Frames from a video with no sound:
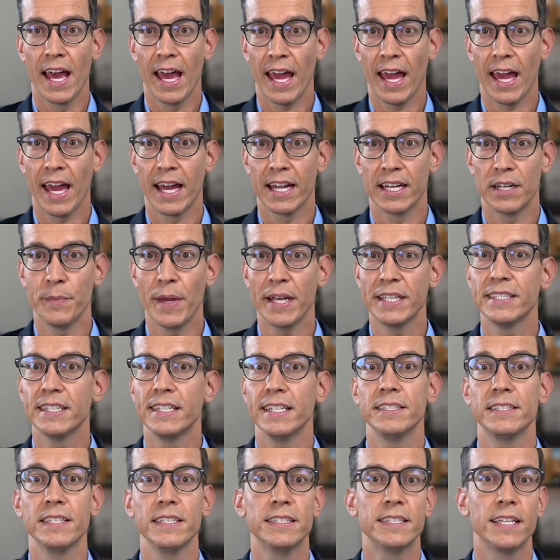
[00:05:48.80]
and it makes it
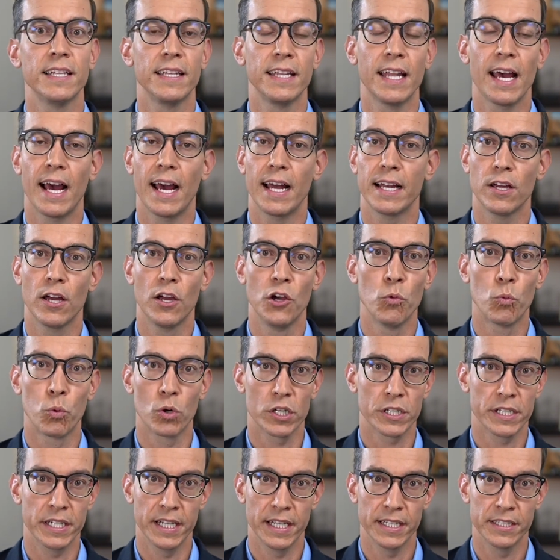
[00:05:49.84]
easy to not
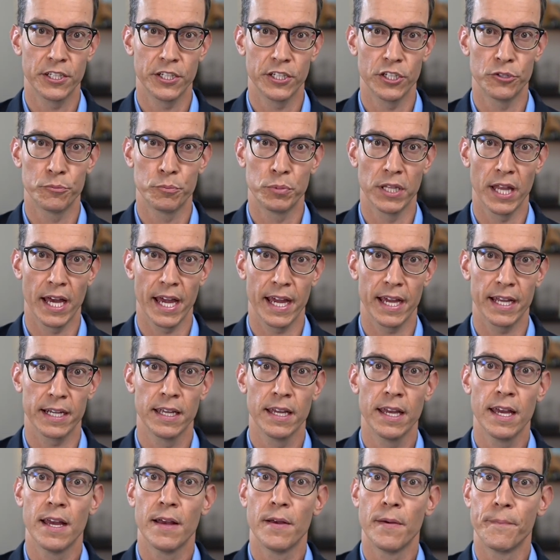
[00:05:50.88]
work it into your plan.
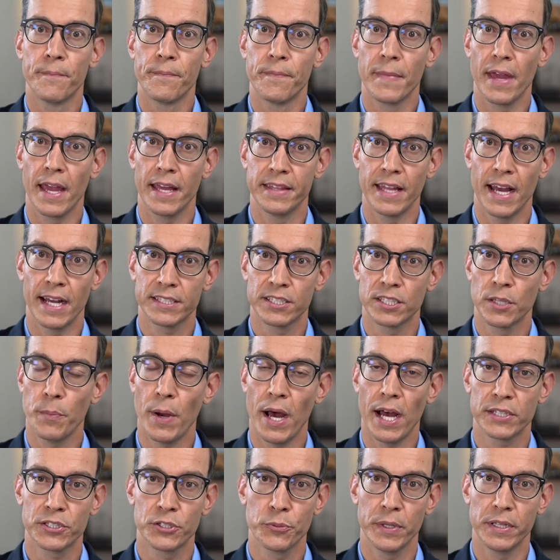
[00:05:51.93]
And that's the
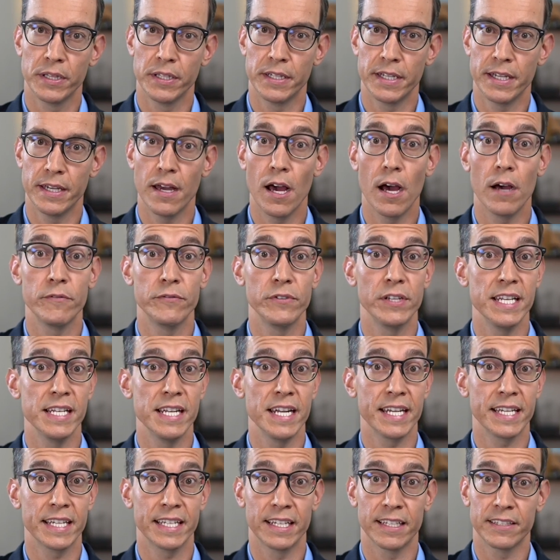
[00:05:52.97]
possibility of
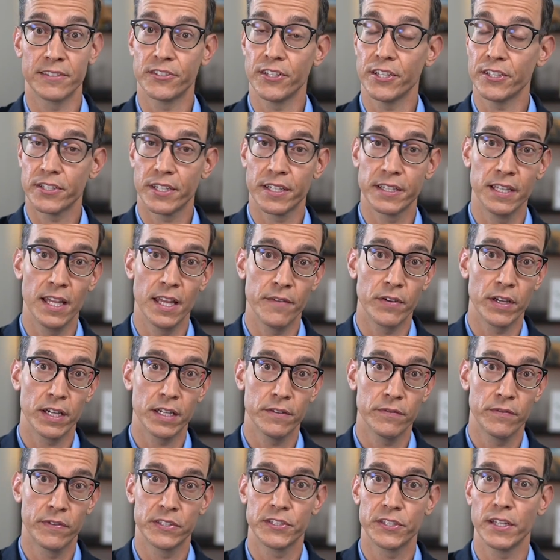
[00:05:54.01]
needing an assisted
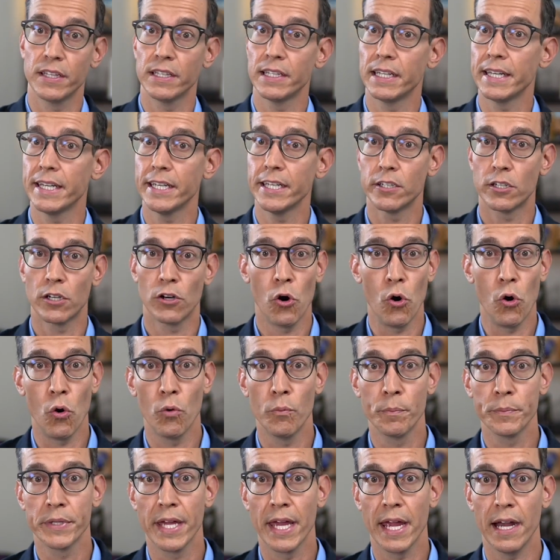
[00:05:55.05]
living facility or
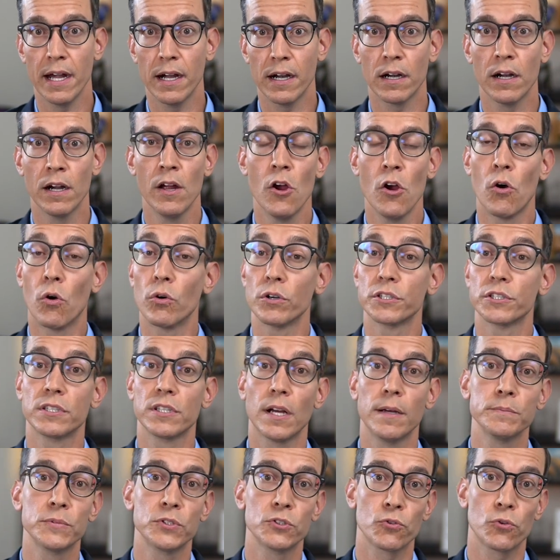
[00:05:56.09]
home care or
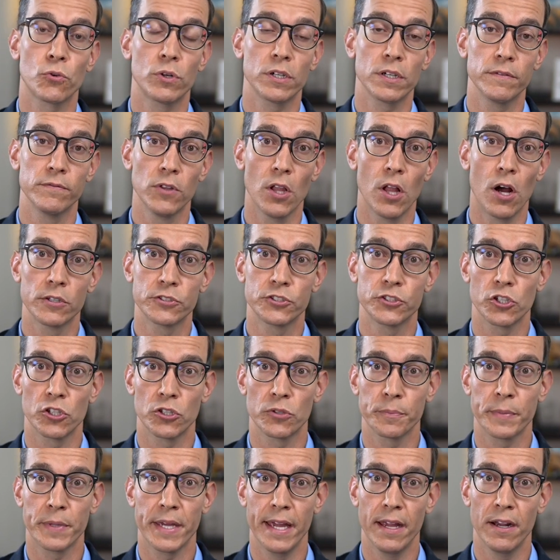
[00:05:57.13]
some sort of
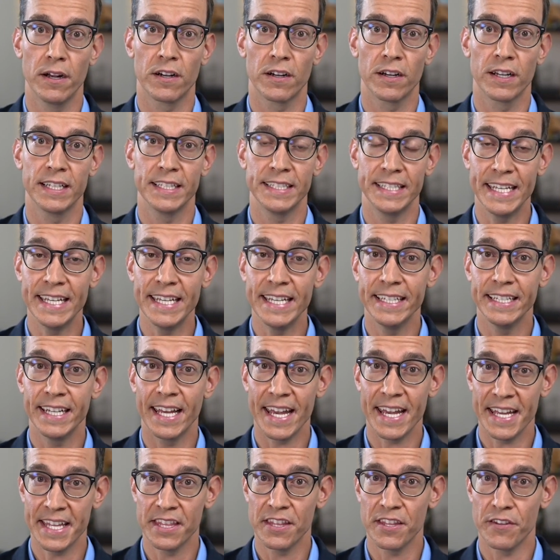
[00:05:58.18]
long-term care
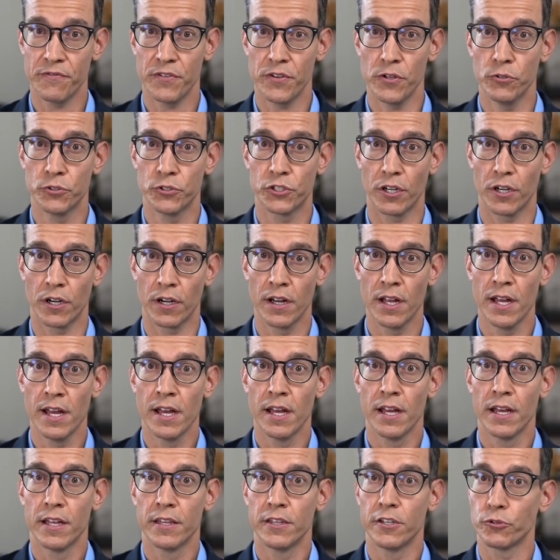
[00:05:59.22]
need in the future.
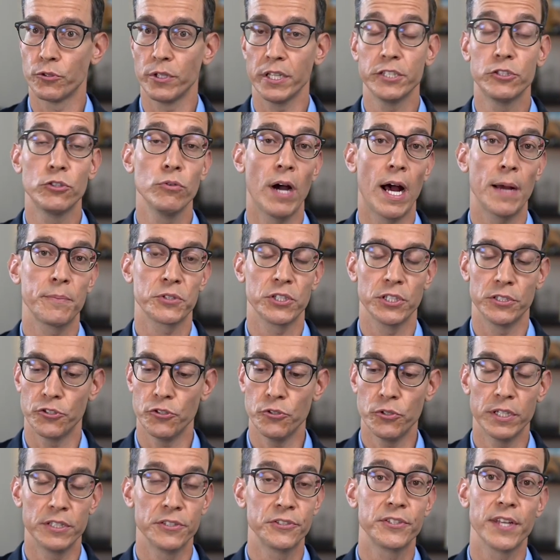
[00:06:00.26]
There's really two options.
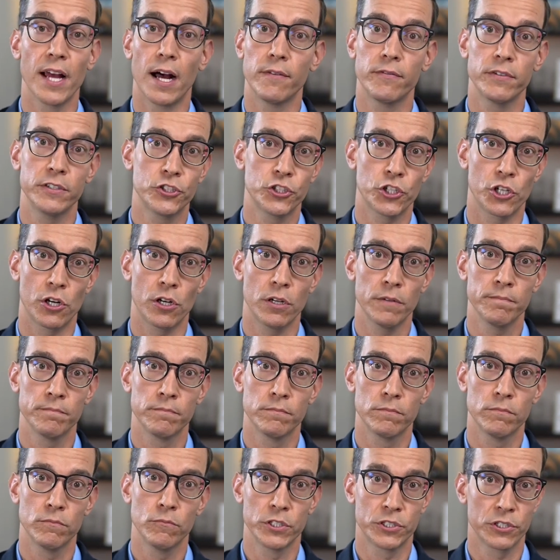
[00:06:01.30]
You can self-insure,
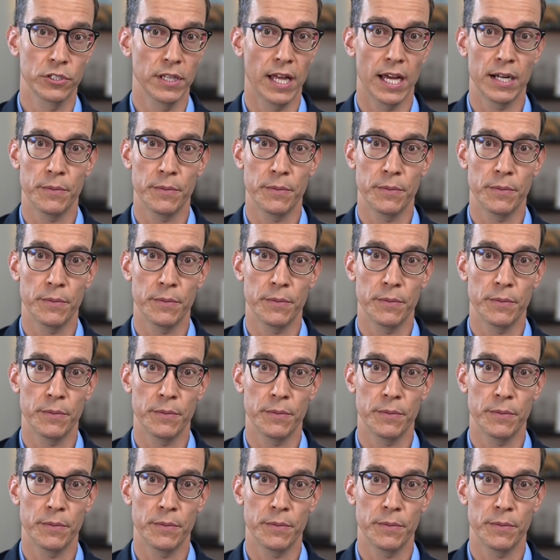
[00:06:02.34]
which a